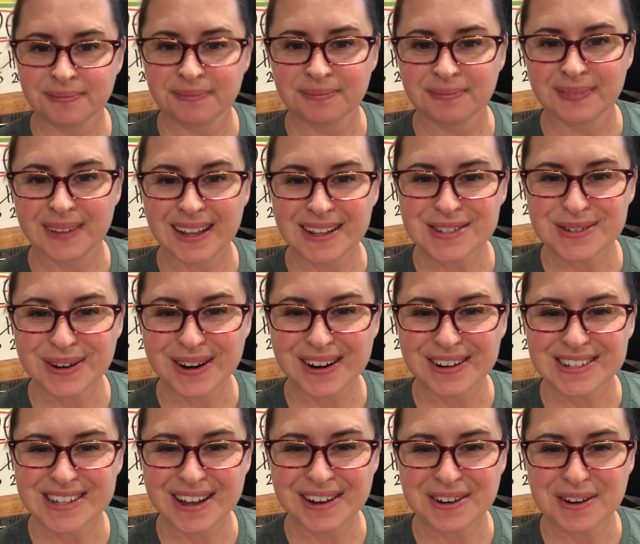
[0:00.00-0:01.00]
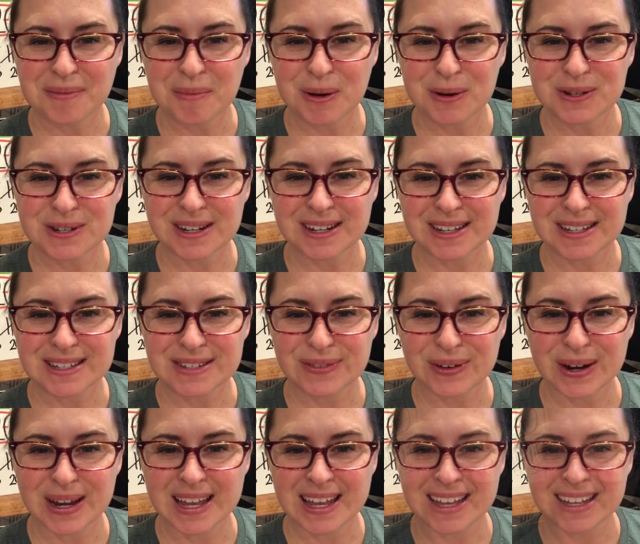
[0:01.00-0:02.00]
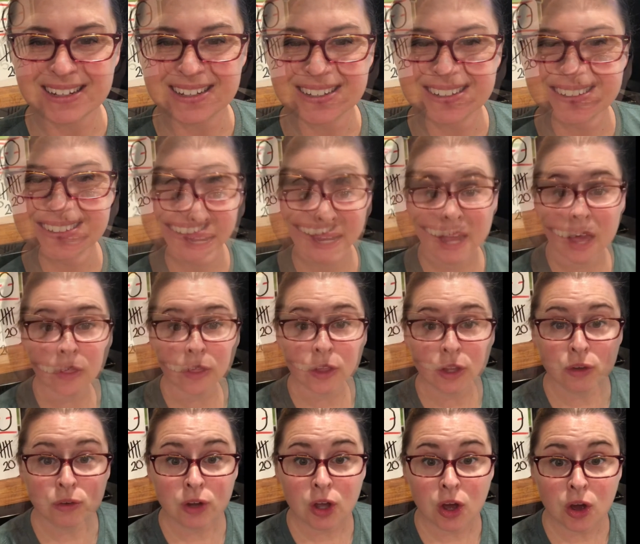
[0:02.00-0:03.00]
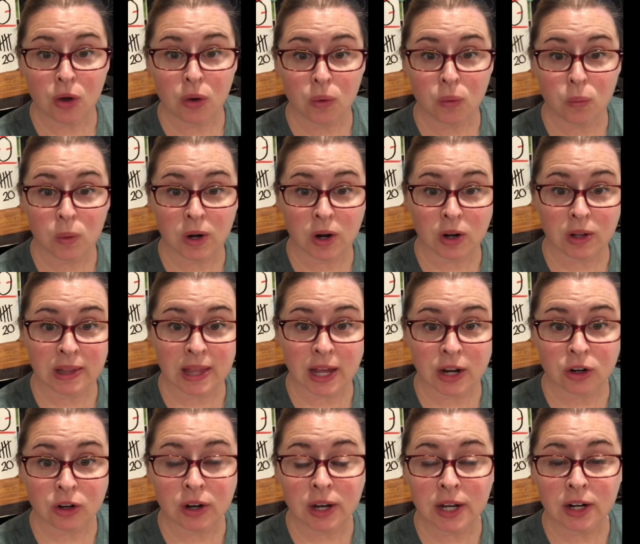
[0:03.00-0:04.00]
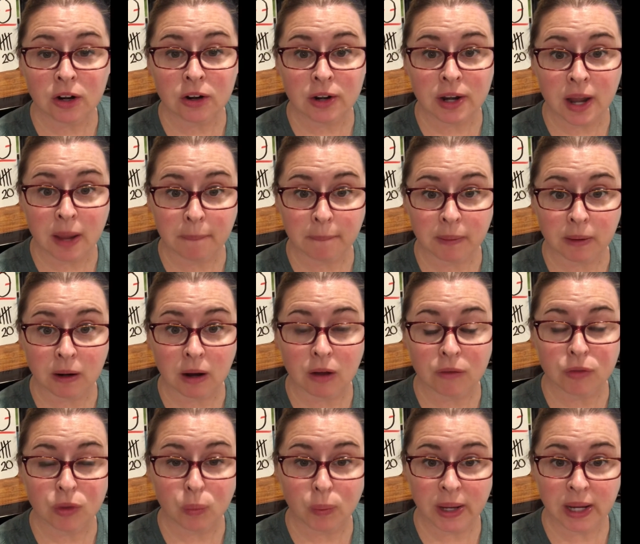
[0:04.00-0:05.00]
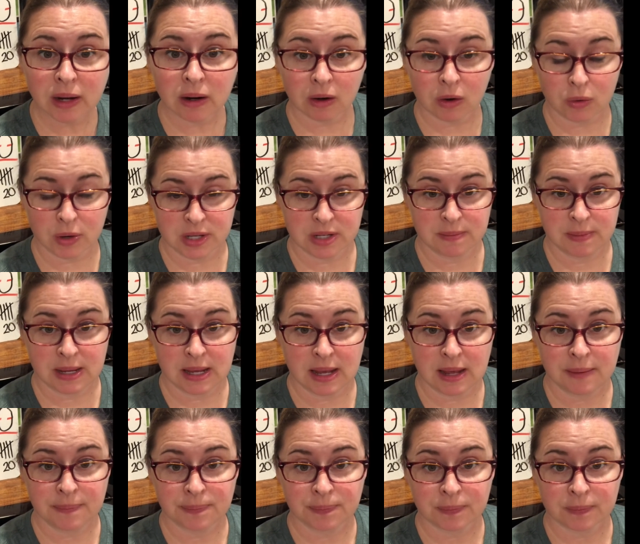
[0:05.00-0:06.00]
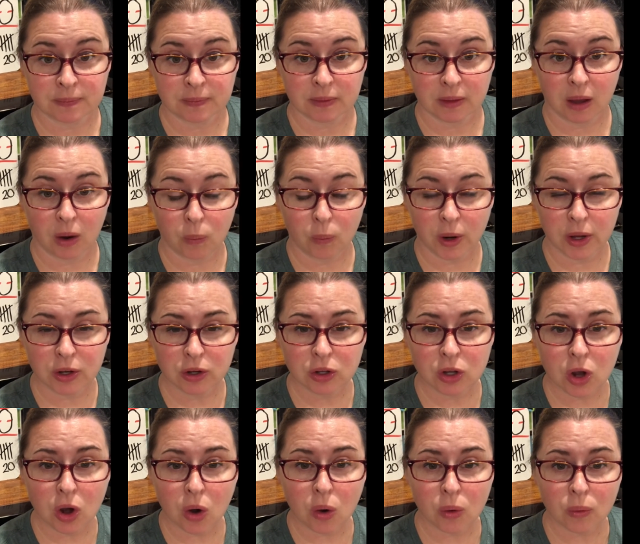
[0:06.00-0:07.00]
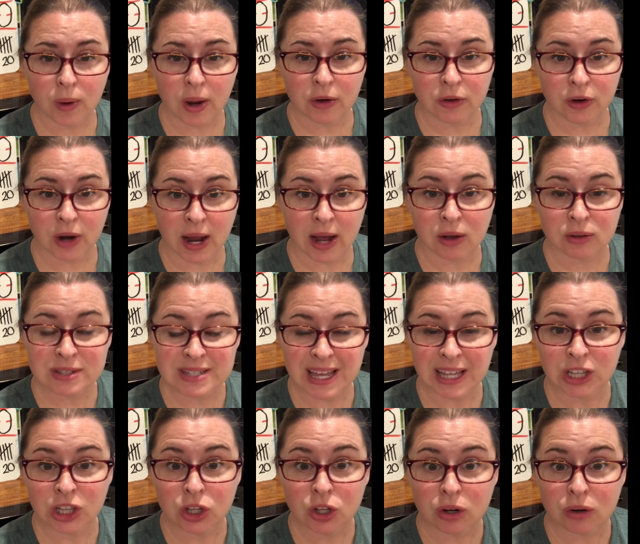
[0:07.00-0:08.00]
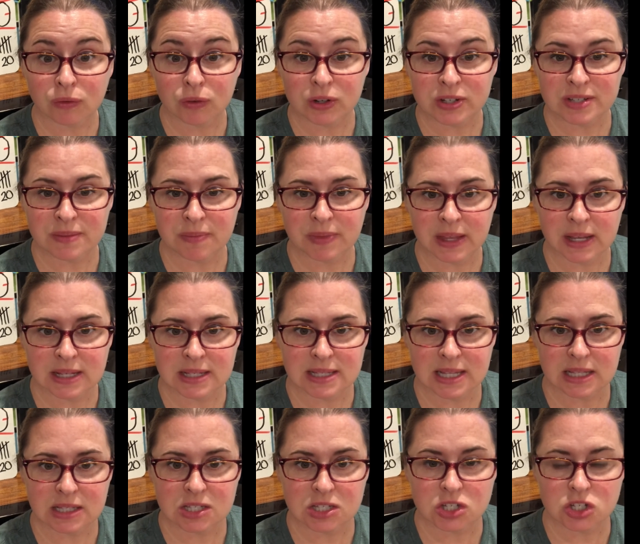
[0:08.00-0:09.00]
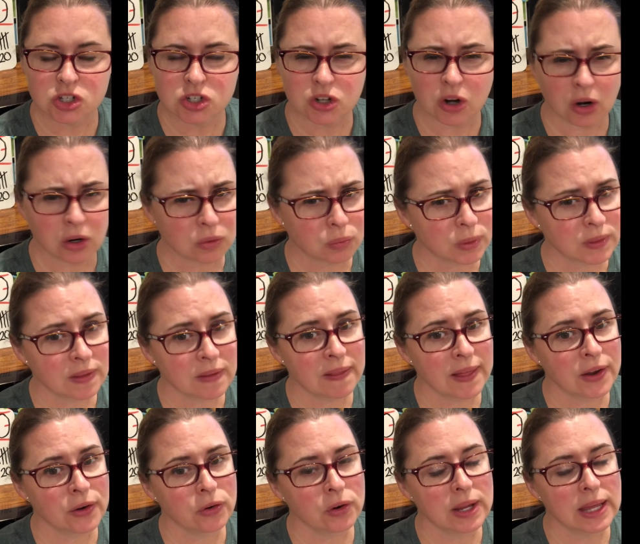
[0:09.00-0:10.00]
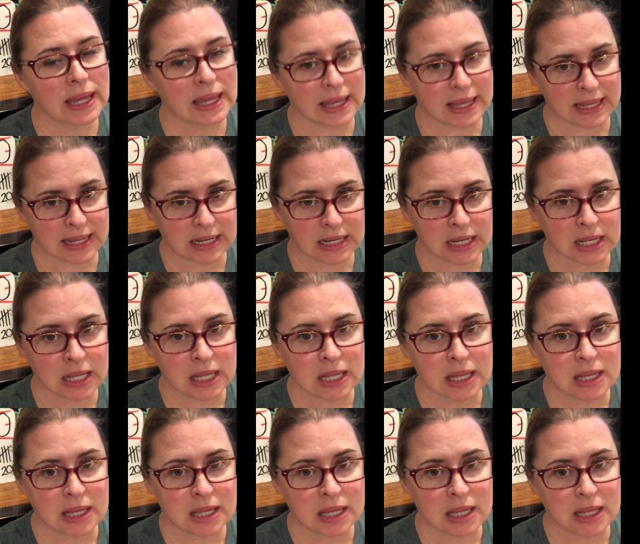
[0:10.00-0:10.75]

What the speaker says: That's what our sound and motion is for in. Now that you know what our letter and our number of the week are going to be, I want you to go around your house and look for some things that start with the letter N.